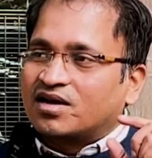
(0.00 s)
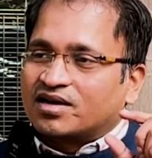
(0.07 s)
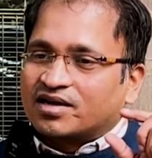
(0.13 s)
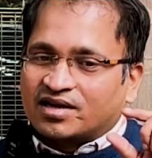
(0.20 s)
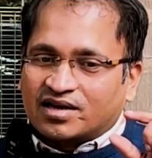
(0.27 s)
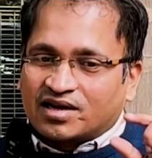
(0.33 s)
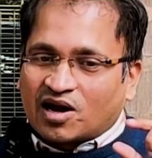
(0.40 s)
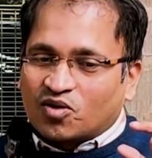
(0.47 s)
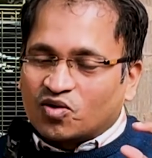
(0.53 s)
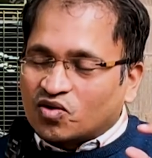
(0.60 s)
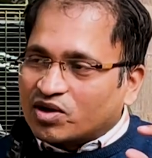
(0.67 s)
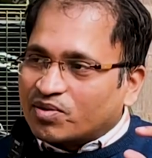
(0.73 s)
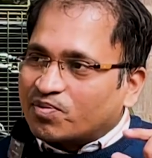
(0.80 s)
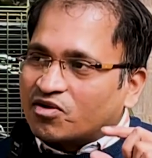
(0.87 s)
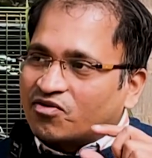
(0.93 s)
Ki how to
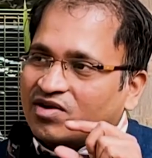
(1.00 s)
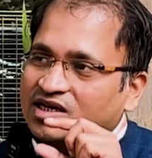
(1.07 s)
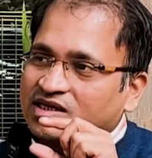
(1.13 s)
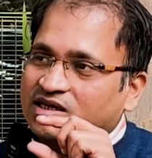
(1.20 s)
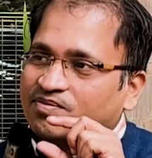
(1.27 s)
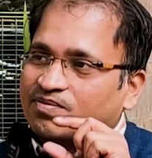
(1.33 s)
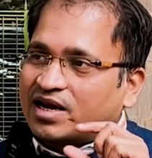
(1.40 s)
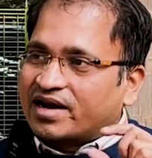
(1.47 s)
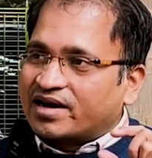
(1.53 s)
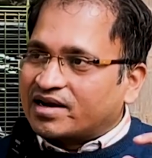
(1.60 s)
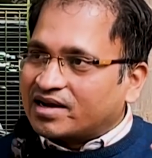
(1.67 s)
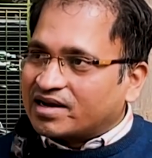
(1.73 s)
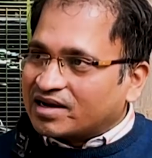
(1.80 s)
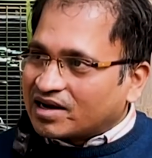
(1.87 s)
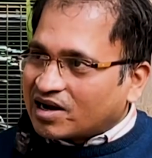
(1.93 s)
improvise the
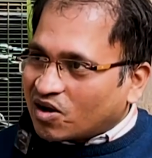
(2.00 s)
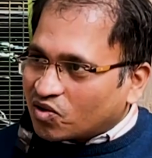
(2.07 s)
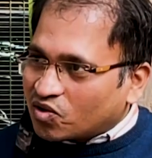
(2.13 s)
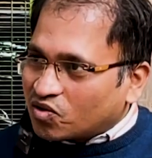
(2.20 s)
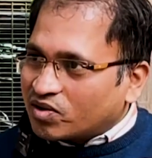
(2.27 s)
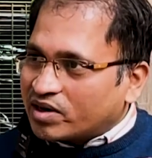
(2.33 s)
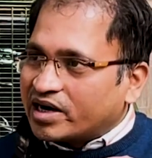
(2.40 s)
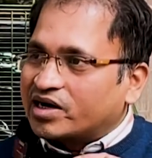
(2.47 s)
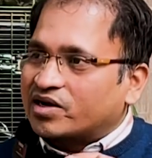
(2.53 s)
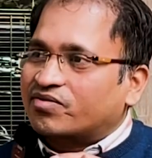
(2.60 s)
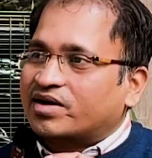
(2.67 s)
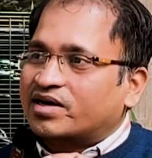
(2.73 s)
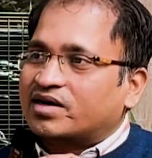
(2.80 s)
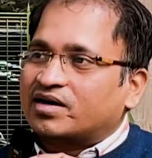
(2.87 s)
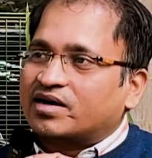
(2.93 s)
planning, how to
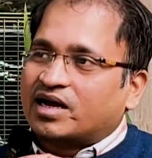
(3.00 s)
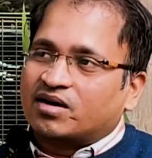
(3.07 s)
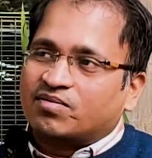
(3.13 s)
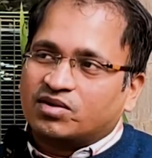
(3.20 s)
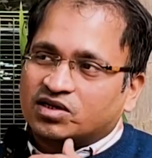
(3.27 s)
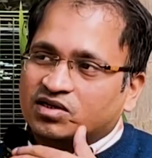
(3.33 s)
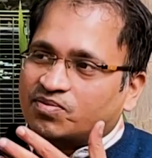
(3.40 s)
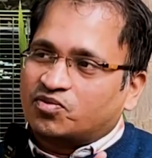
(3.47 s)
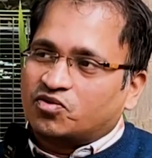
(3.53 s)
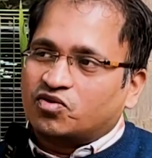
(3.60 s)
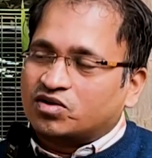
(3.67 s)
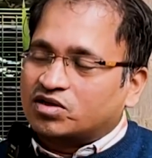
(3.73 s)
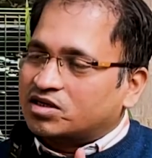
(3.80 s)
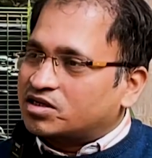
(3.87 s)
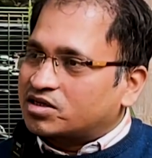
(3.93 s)
adequate and timely
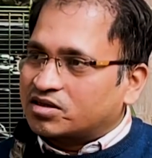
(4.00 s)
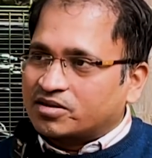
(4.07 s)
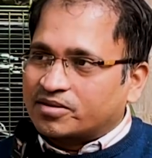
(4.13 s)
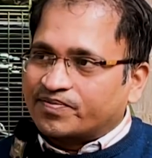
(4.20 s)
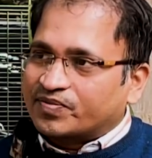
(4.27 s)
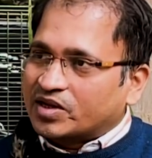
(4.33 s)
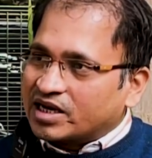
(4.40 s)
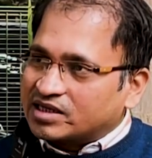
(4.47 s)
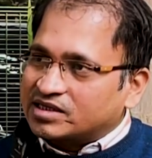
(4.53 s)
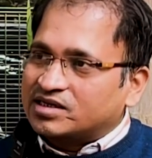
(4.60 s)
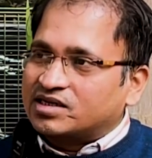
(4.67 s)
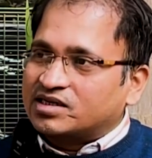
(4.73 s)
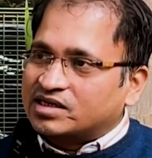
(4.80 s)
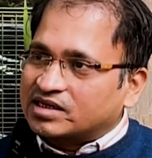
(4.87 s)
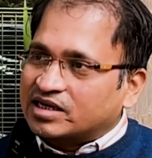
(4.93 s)
support
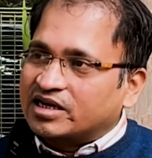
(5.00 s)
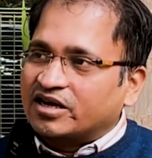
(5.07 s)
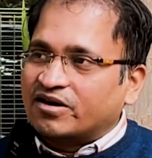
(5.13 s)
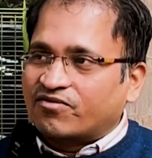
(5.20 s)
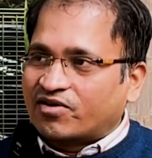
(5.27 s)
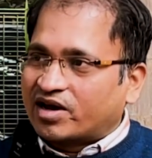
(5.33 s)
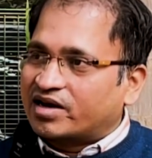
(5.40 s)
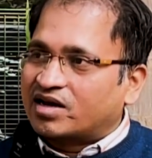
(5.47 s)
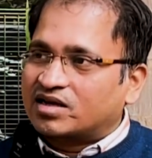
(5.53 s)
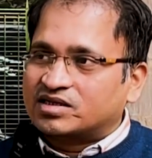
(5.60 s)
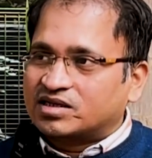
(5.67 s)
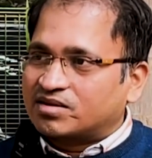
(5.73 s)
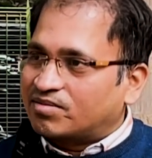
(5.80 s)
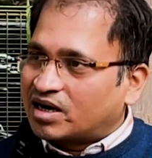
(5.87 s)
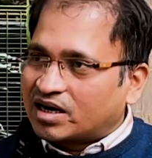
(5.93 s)
assets, skill, finance
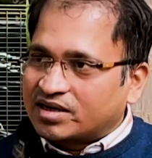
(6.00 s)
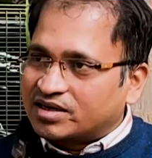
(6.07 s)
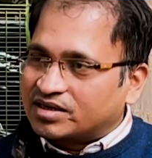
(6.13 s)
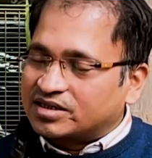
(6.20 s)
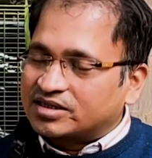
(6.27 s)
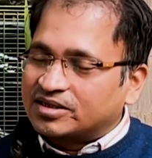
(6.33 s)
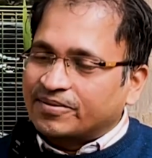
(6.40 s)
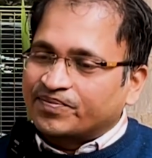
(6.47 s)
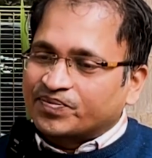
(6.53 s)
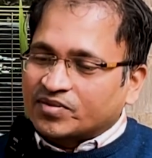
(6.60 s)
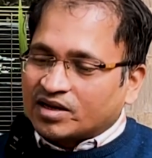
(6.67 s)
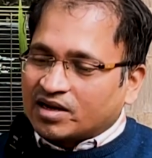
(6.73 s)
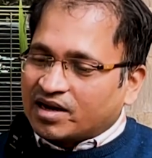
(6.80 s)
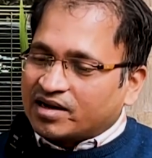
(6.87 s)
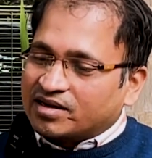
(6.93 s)
and market,
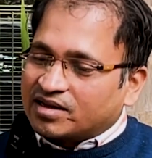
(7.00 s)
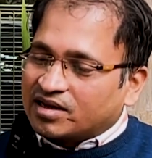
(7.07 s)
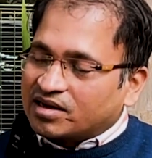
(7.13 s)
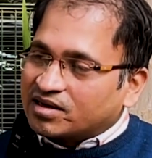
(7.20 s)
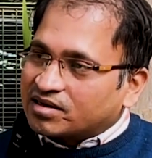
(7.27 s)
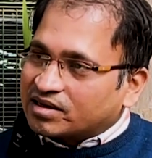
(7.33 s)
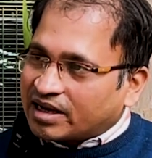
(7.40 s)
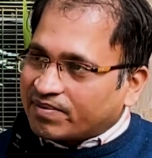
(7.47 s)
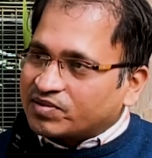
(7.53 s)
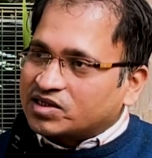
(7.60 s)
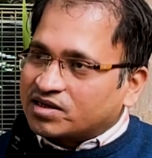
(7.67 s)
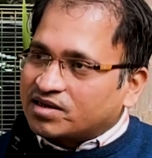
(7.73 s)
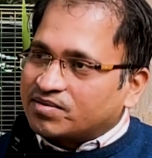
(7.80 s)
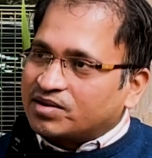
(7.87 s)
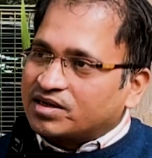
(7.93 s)
and then
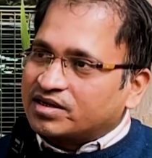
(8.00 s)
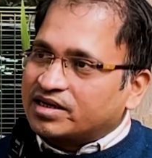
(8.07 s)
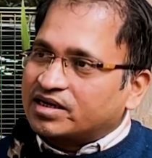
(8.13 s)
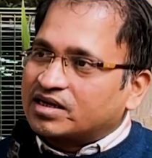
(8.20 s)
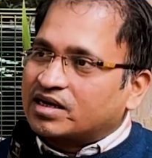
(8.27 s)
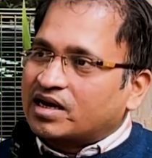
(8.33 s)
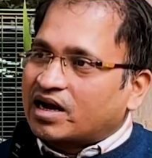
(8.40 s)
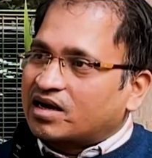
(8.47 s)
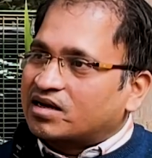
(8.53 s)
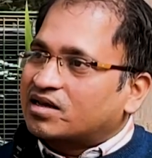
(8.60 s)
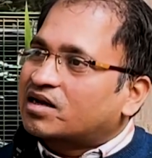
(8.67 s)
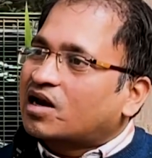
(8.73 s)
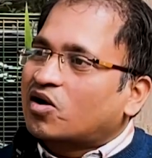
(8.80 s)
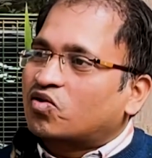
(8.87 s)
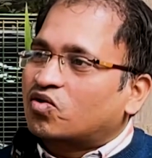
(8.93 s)
capacity building, and then
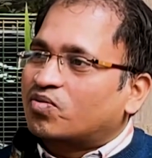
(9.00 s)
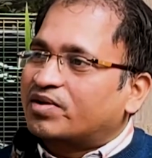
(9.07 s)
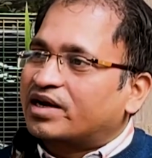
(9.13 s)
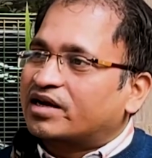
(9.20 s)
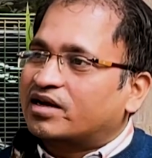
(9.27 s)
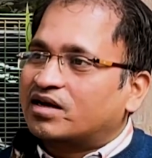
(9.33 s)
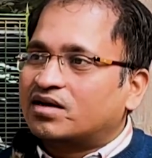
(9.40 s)
how to bring in